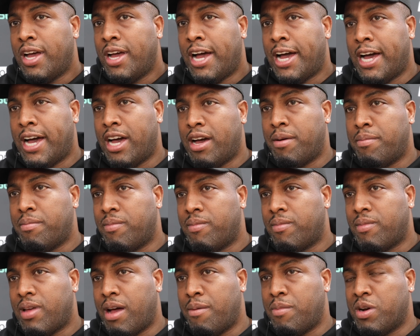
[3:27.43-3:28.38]

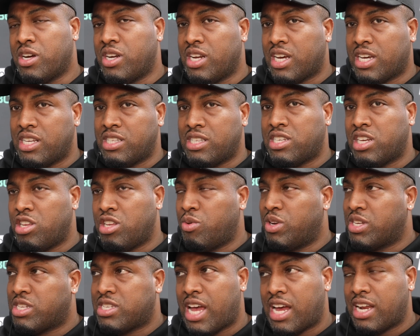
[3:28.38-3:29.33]
Um, and we're going to continue.
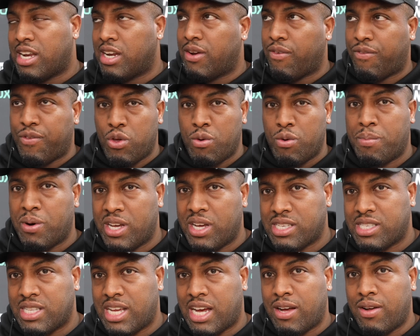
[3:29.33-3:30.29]
We're signing a few
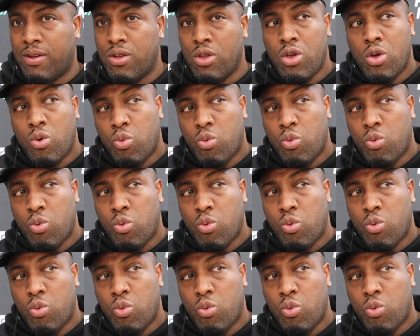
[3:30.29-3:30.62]
boys now.